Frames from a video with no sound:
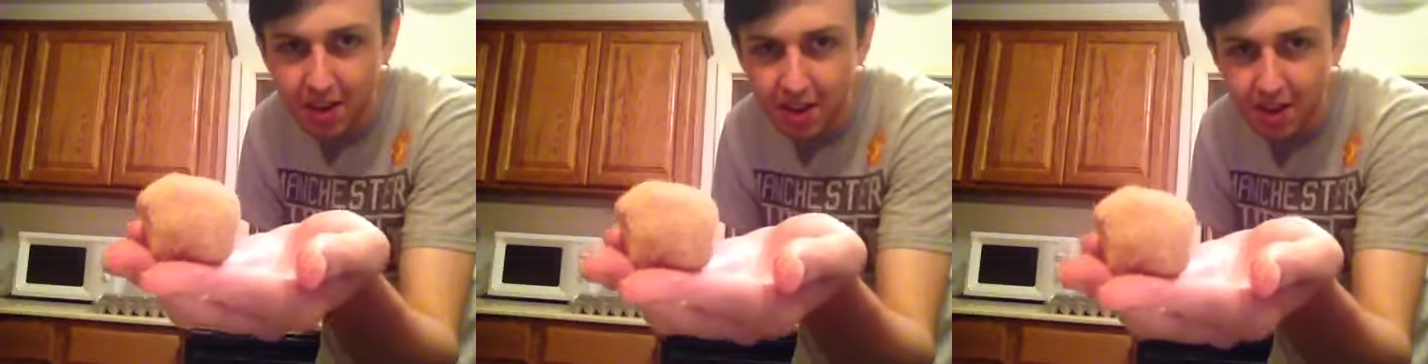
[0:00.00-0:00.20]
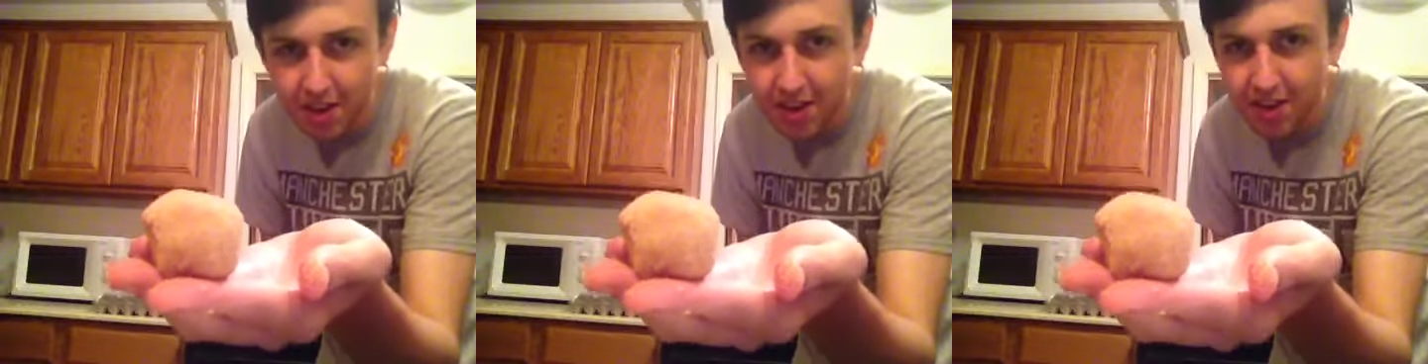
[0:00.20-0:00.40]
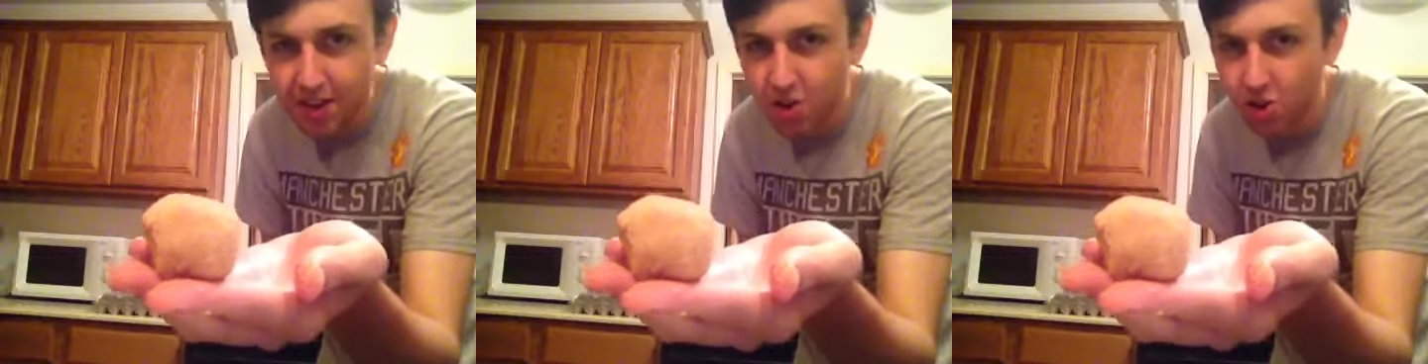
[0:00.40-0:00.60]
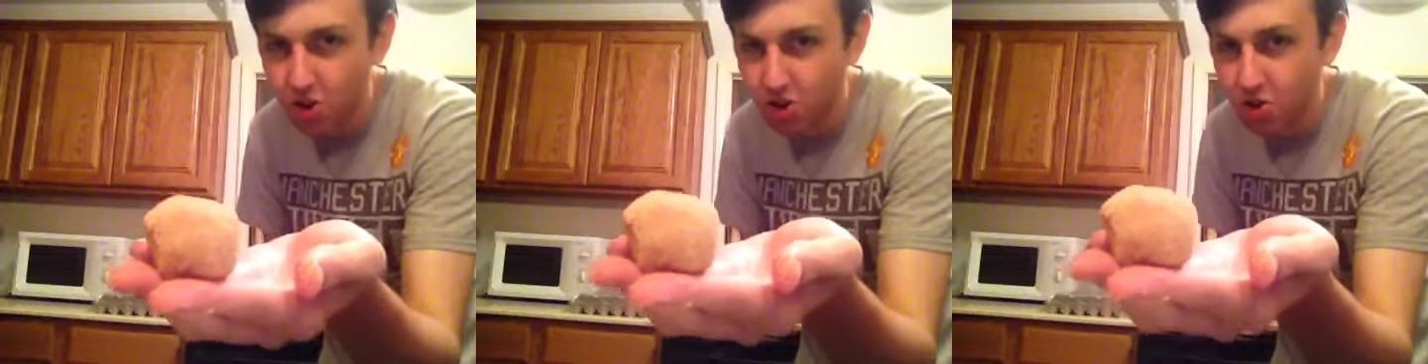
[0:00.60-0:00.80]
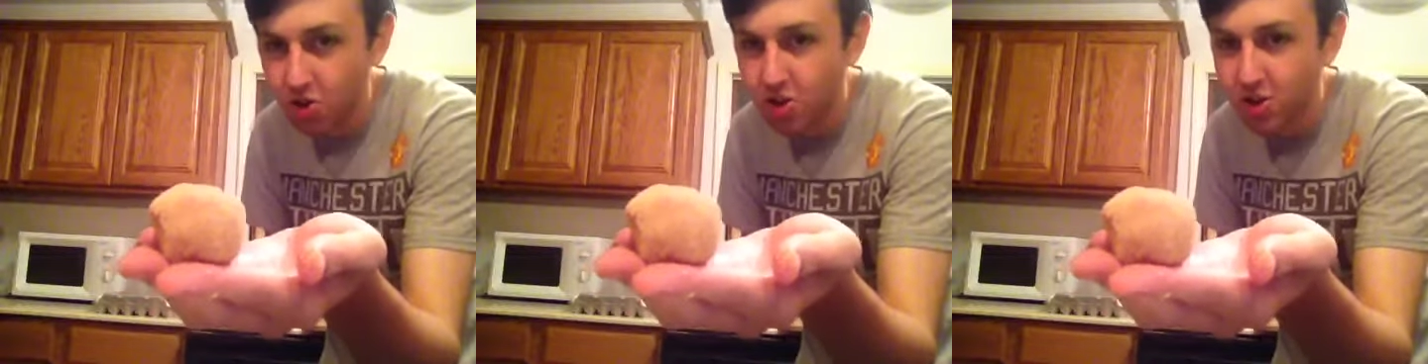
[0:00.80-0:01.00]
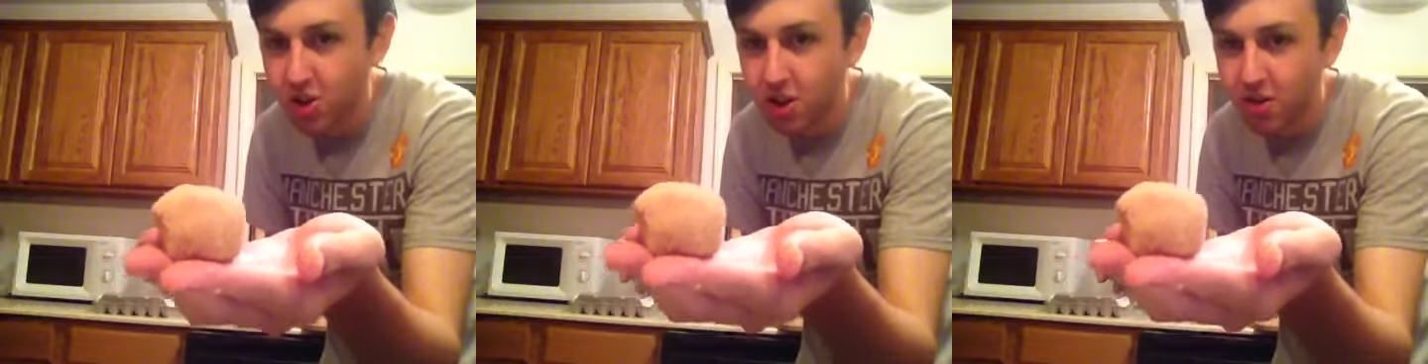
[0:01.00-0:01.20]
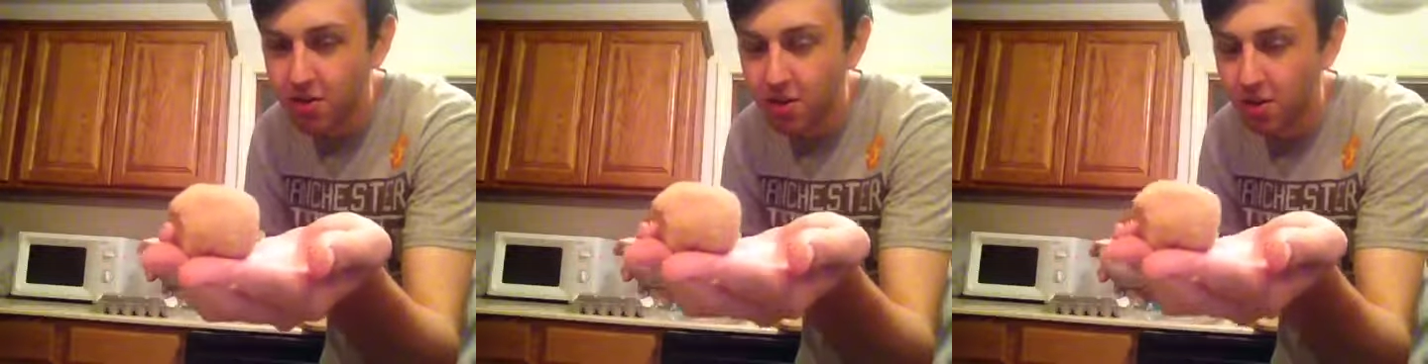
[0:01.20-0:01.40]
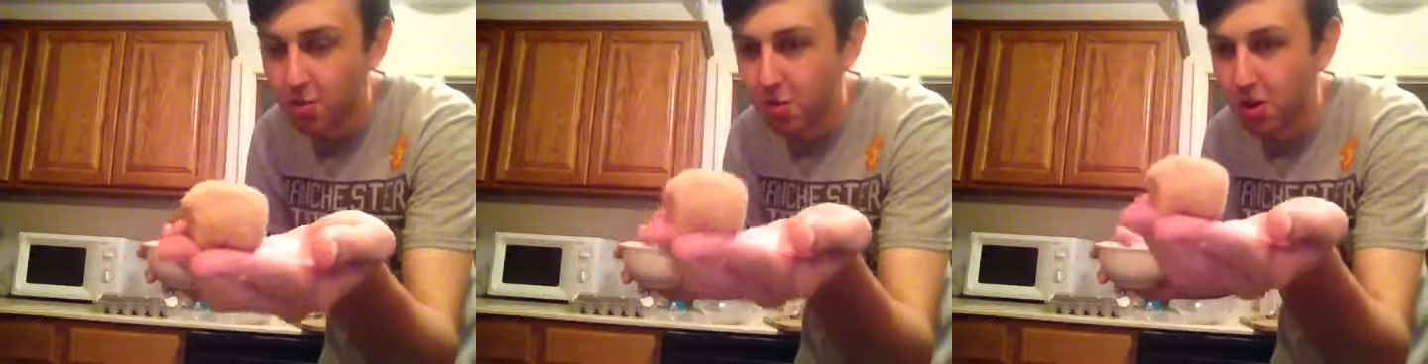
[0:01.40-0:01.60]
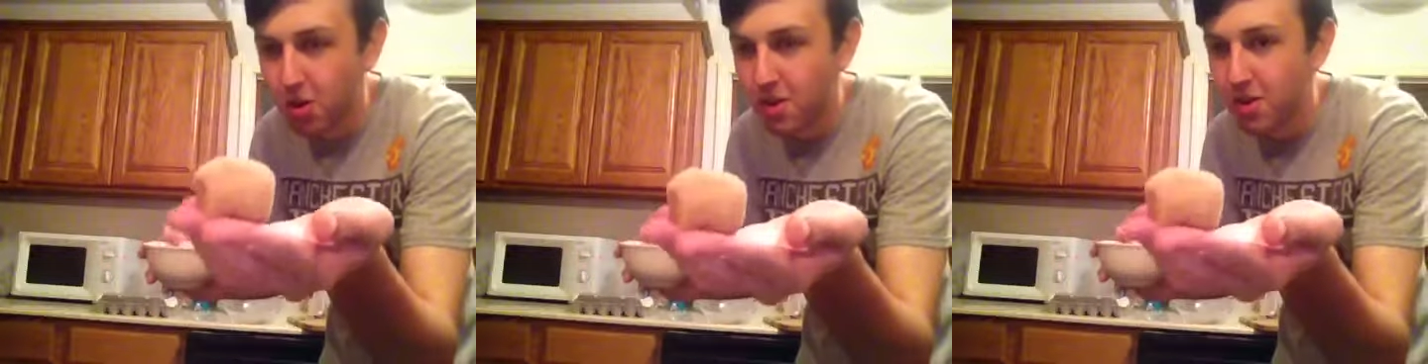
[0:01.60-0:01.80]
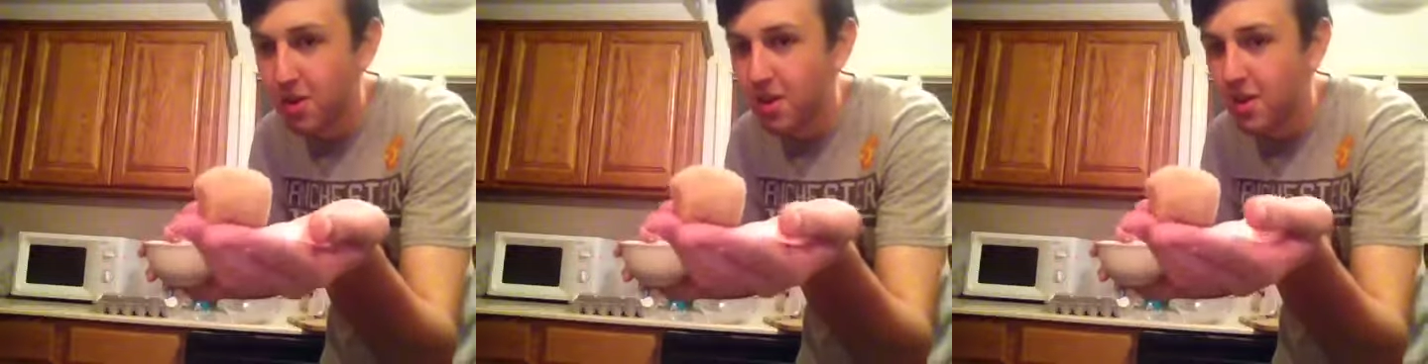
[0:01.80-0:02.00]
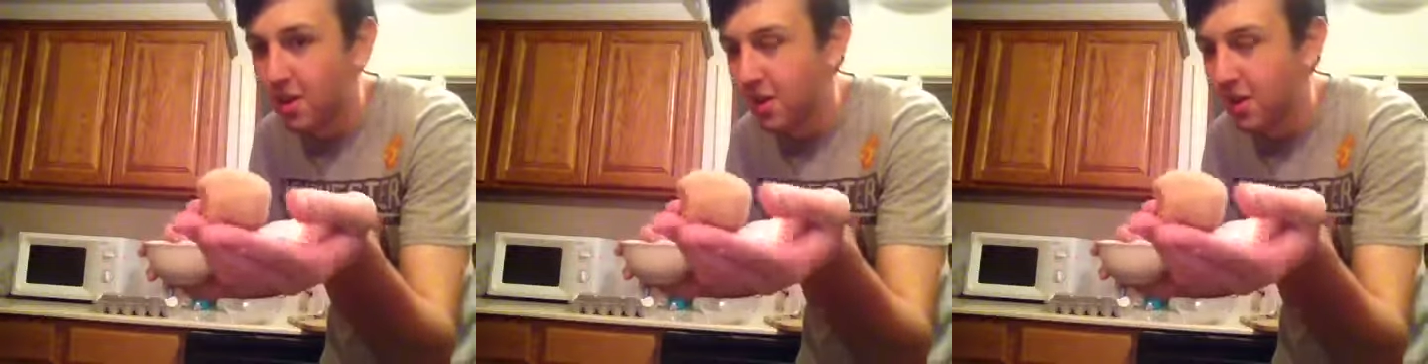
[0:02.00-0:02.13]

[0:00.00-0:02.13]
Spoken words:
and sugar covered ball